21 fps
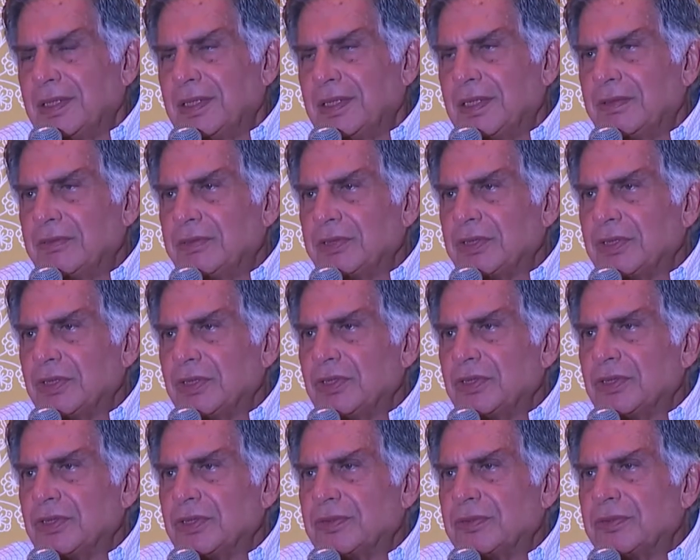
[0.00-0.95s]
there was
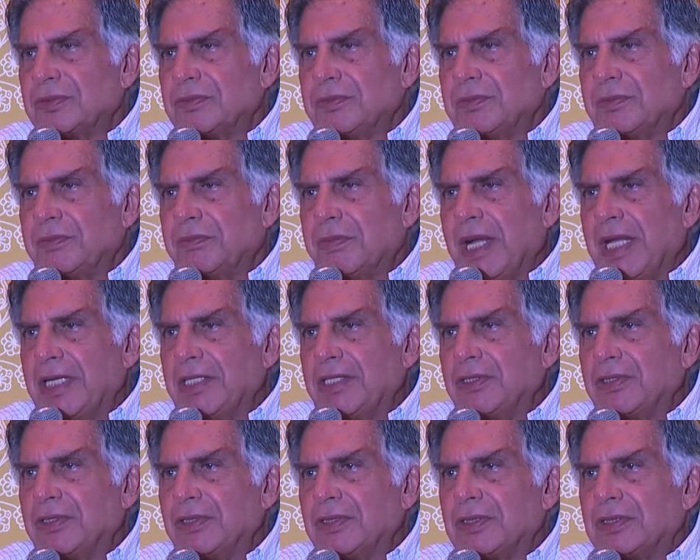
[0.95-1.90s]
no
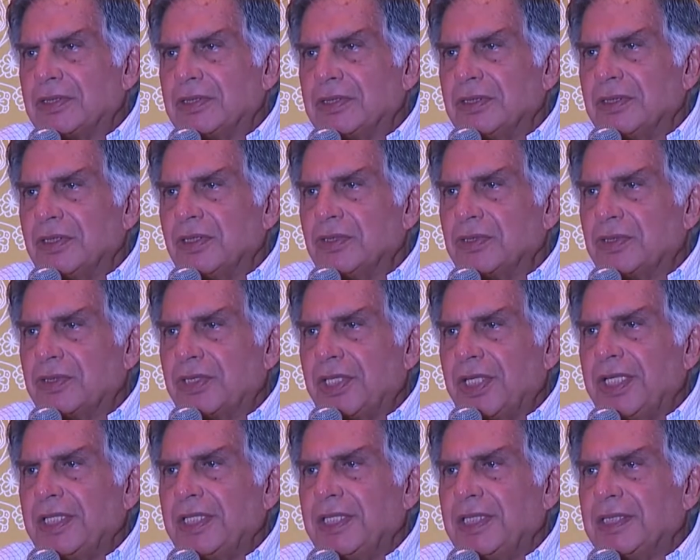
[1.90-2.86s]
manual or no
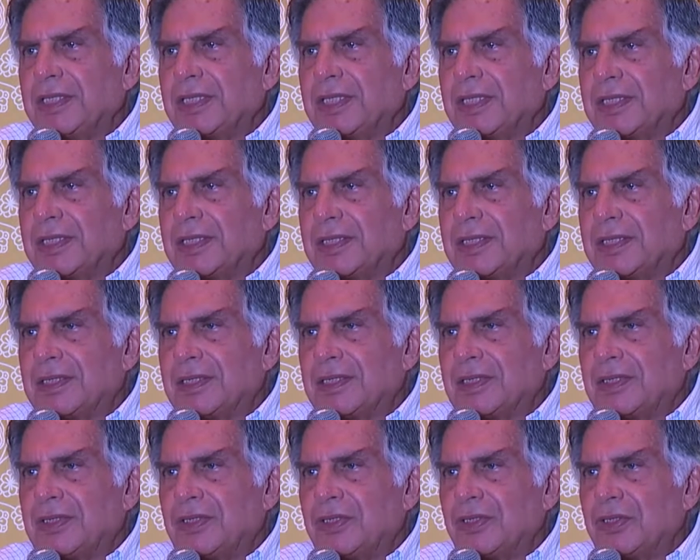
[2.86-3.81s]
training that
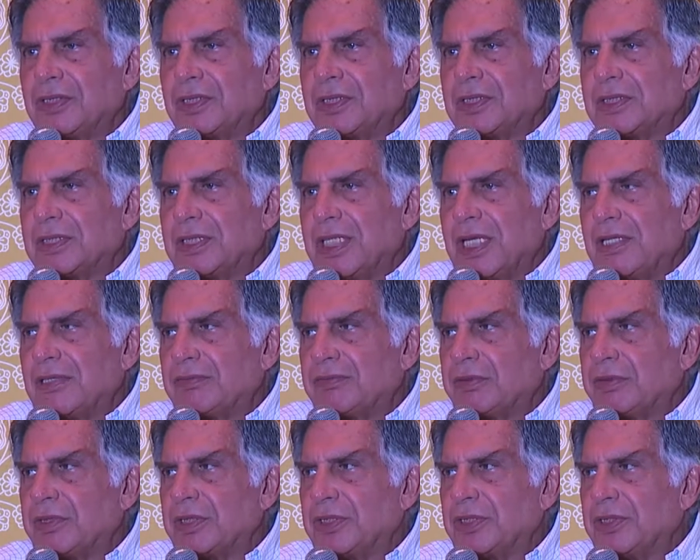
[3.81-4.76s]
told the staff
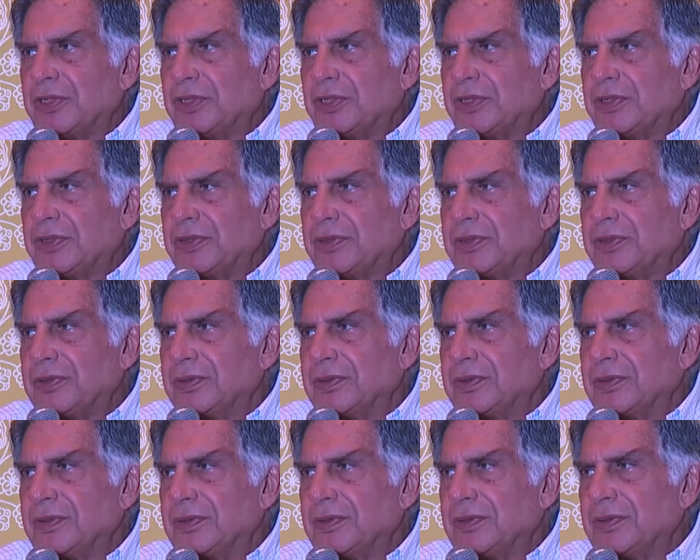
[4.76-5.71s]
what to do.
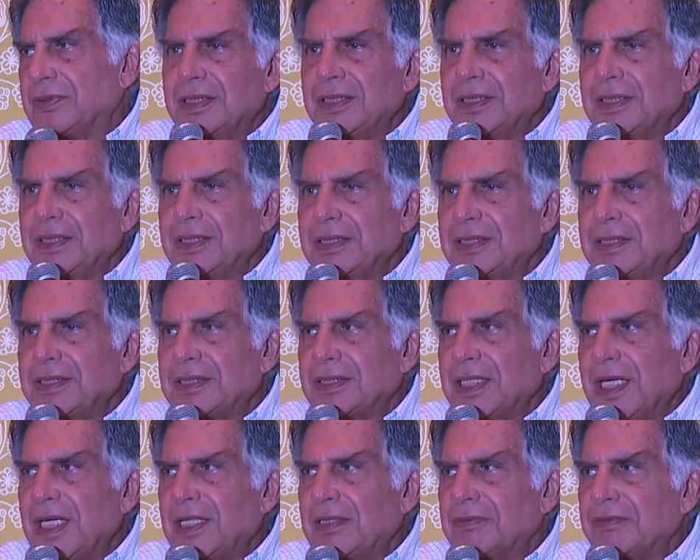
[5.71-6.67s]
The
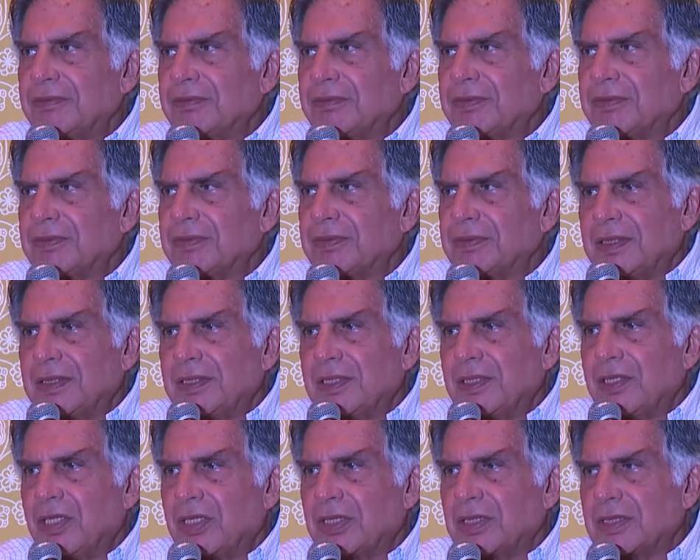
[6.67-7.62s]
staff
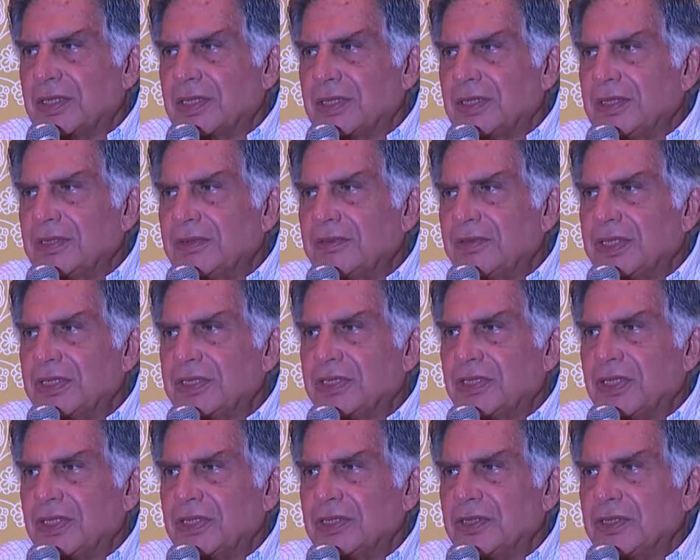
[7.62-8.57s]
locked the
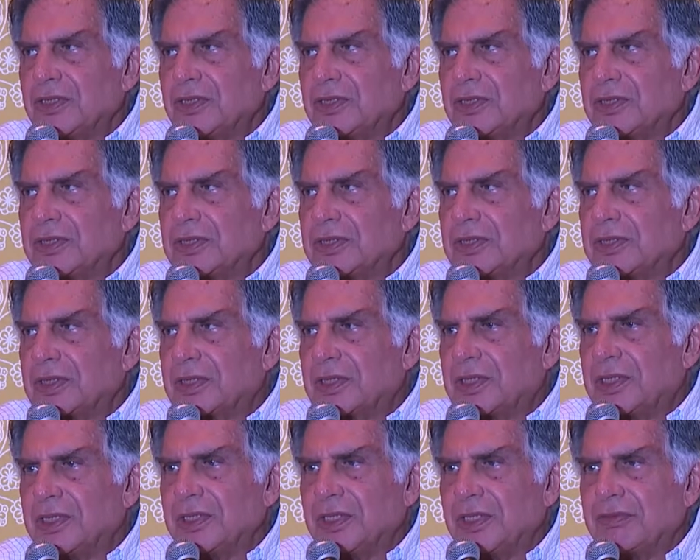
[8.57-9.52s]
restaurant doors,
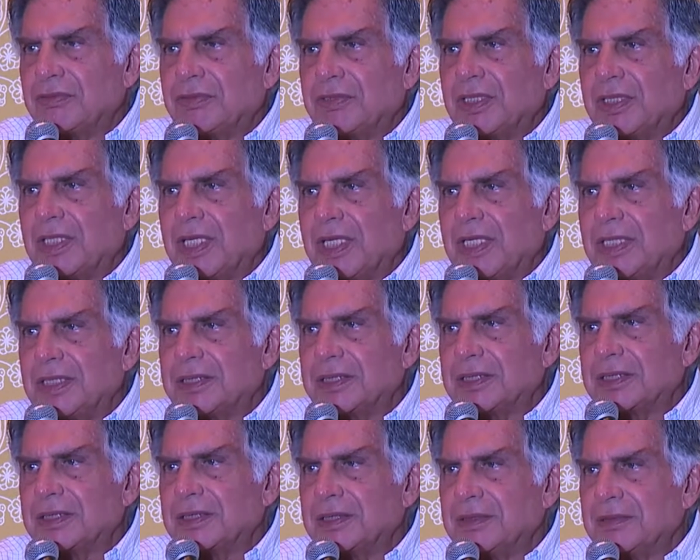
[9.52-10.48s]
turn off the
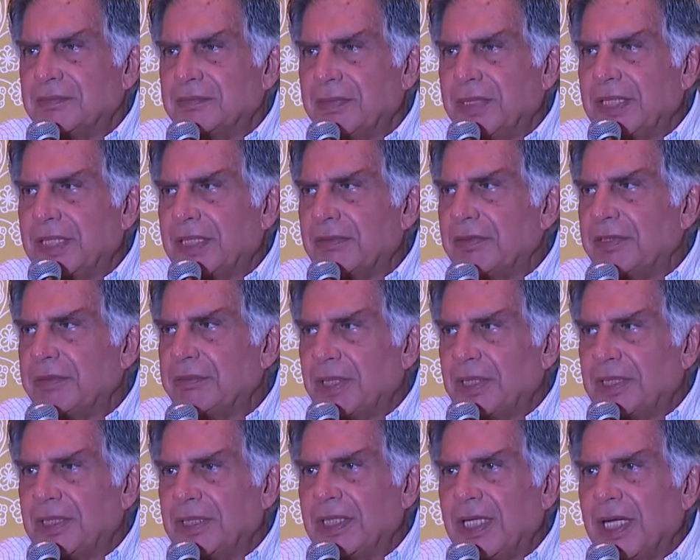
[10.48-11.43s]
lights, make
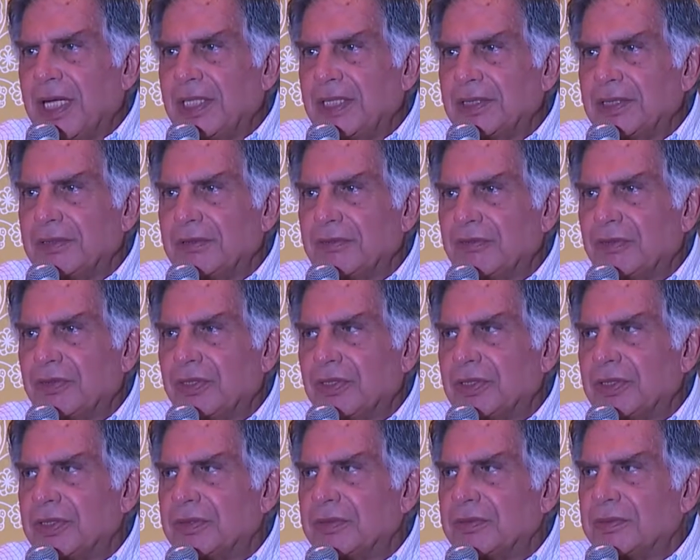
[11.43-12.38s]
everybody lie on the
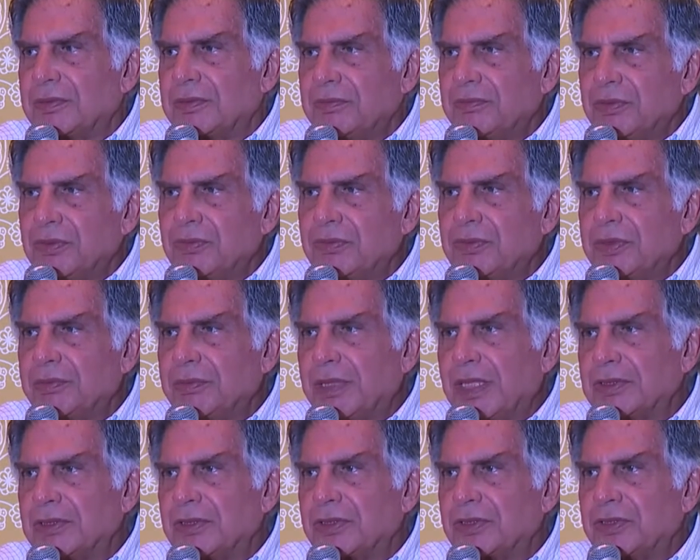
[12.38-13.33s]
floor, move them
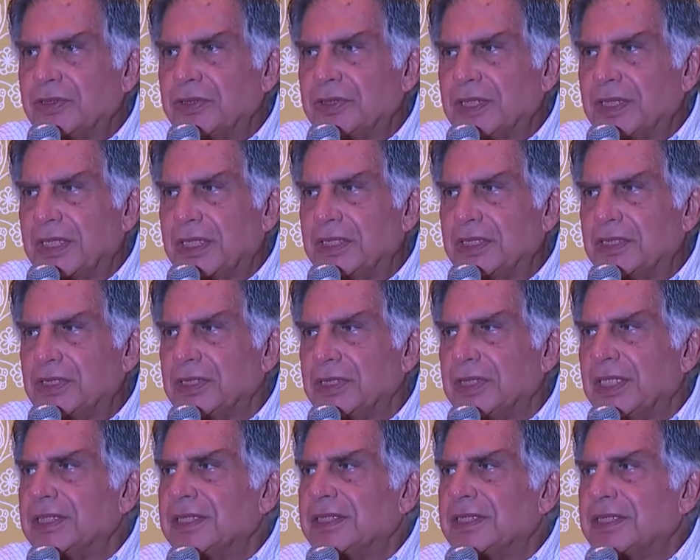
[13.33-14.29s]
out through the
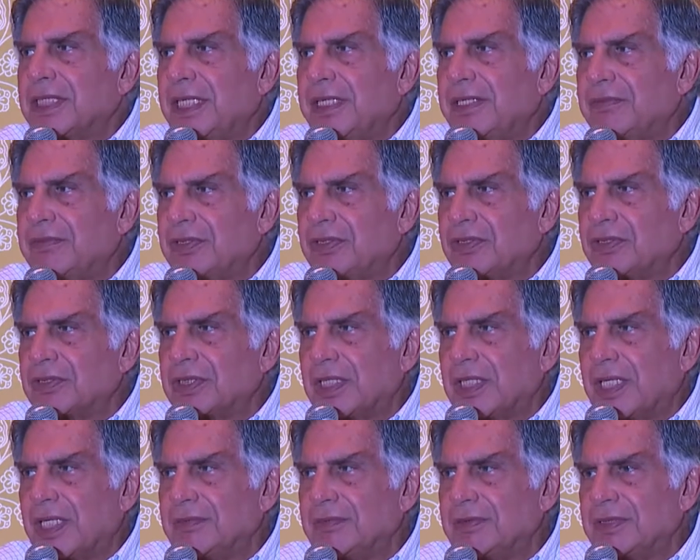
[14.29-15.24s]
kitchen and save those
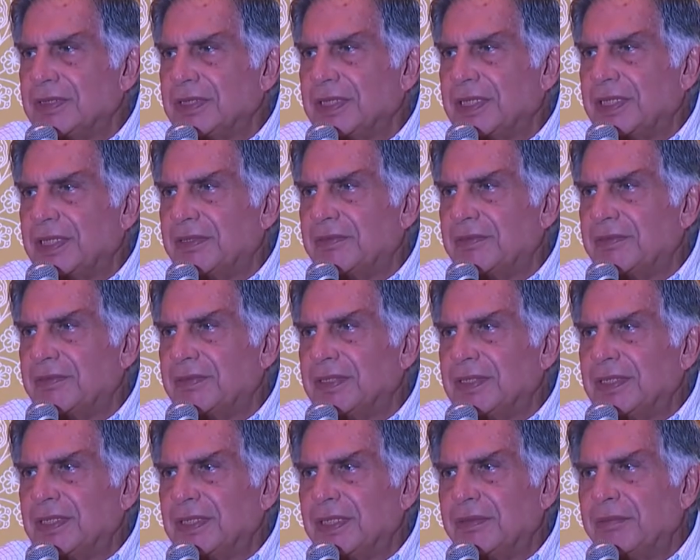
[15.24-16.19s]
lives and give,
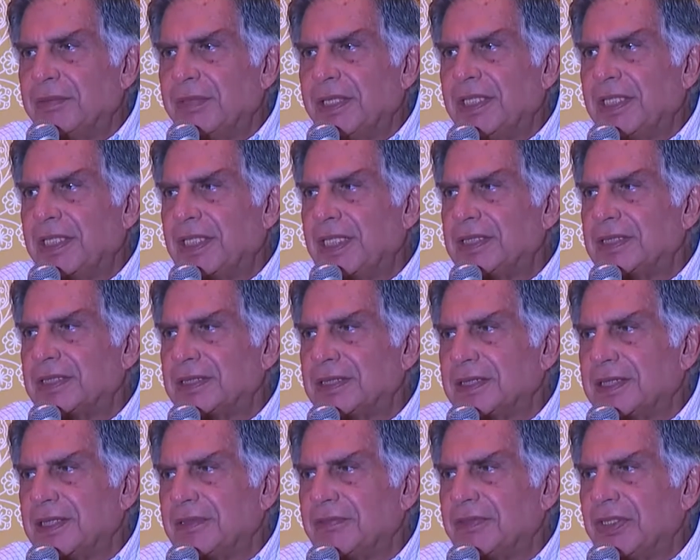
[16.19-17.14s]
in many
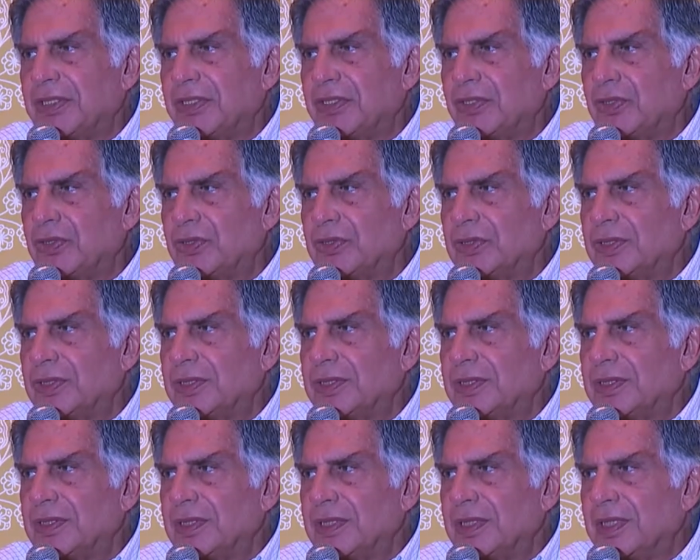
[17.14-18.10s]
cases, give their own
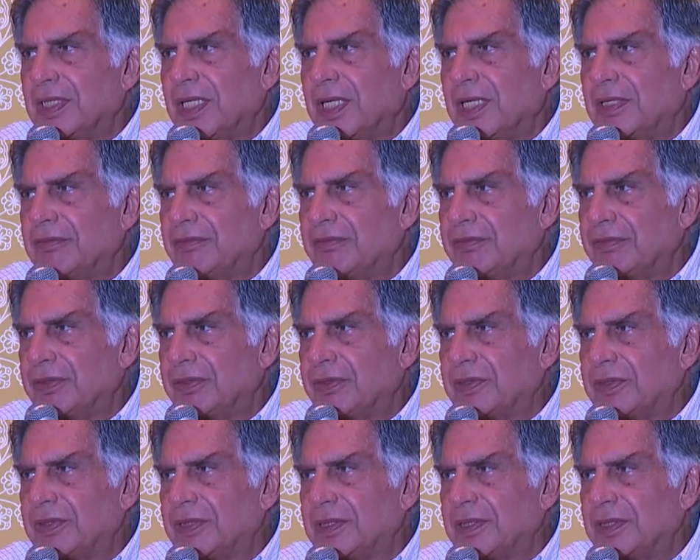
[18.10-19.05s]
life
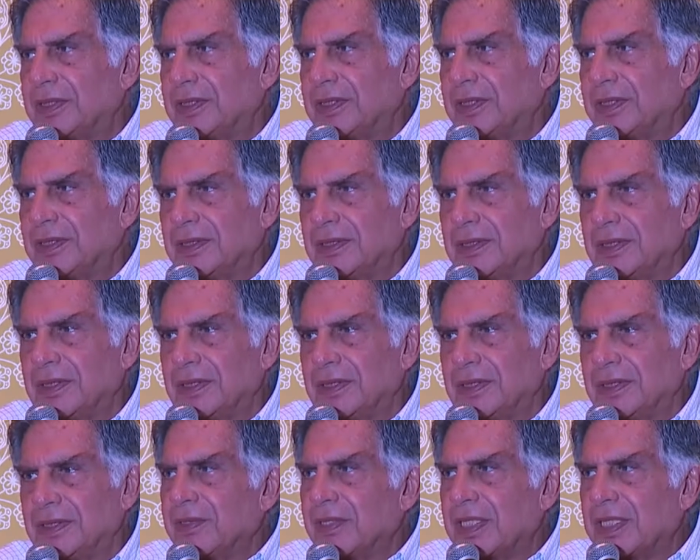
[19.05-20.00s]
for the
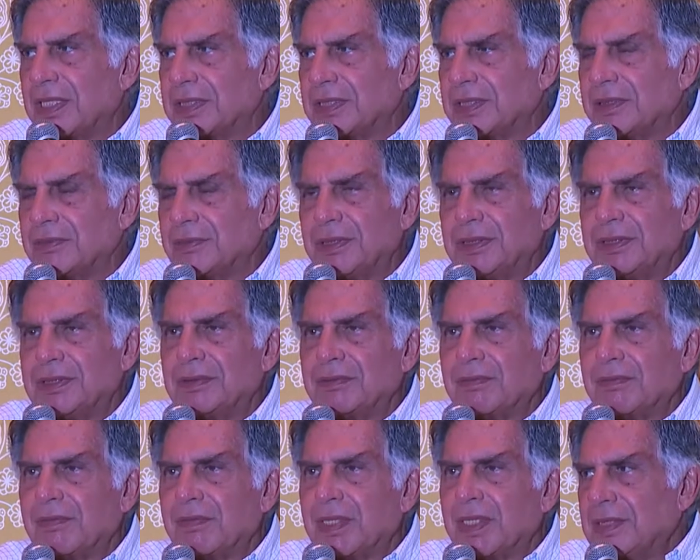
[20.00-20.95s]
customer.
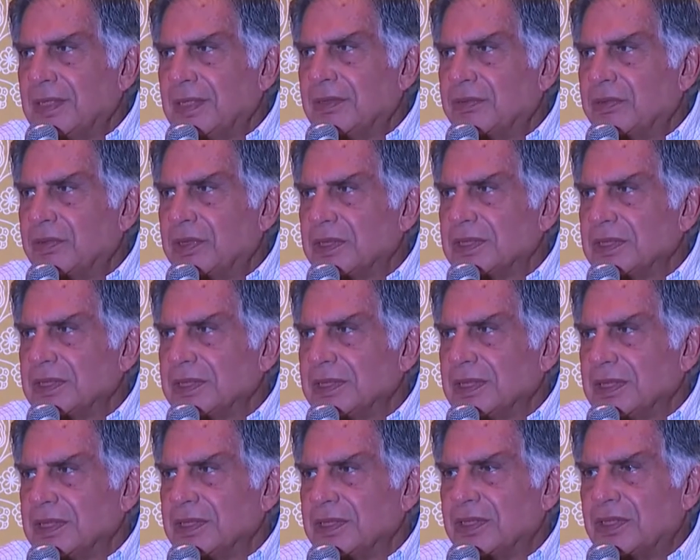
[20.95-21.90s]
It
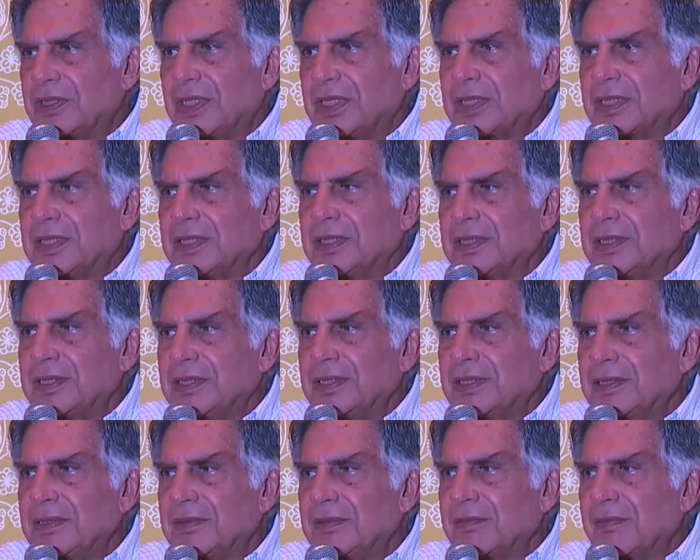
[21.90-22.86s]
wasn't instructed.
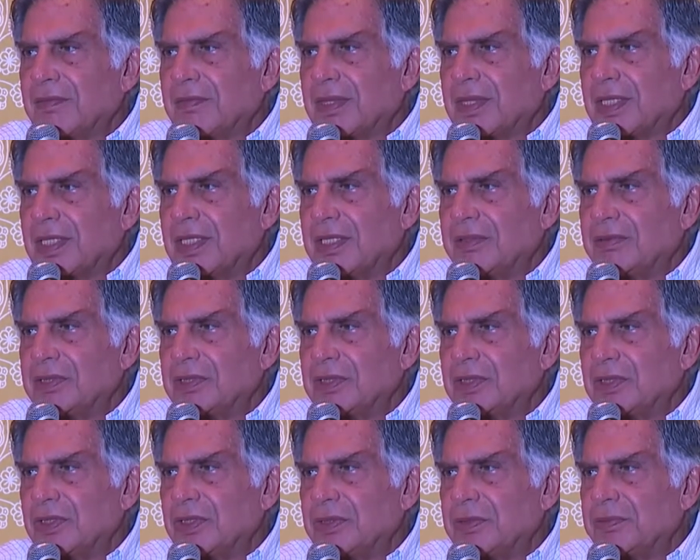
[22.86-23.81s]
There
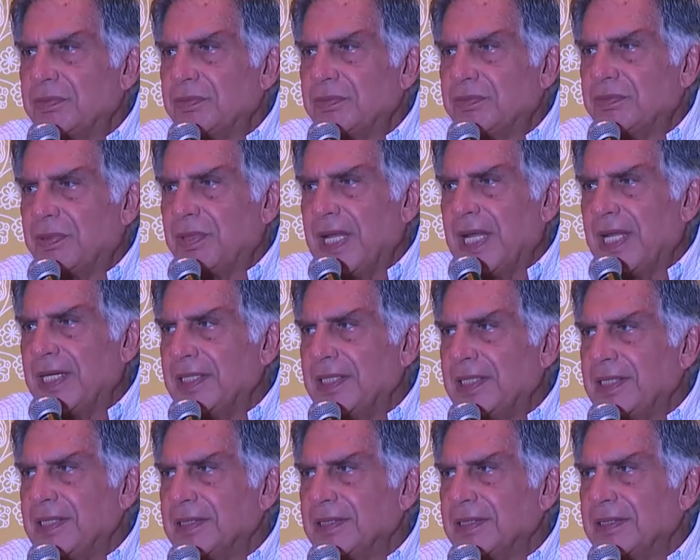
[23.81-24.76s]
was no
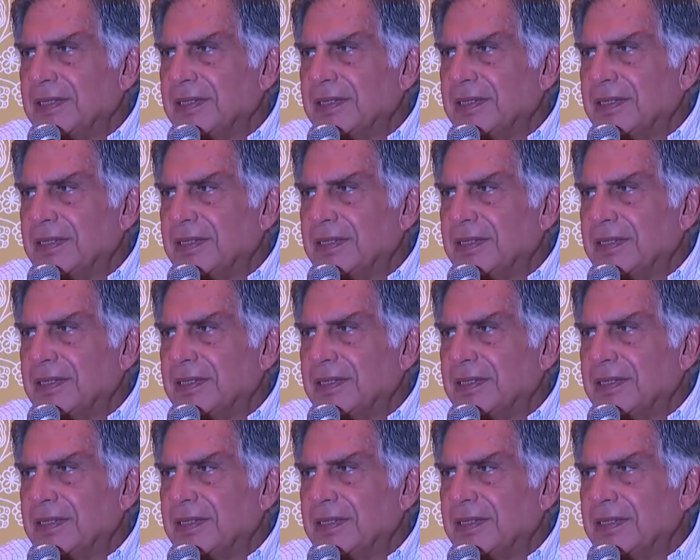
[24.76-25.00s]
planning.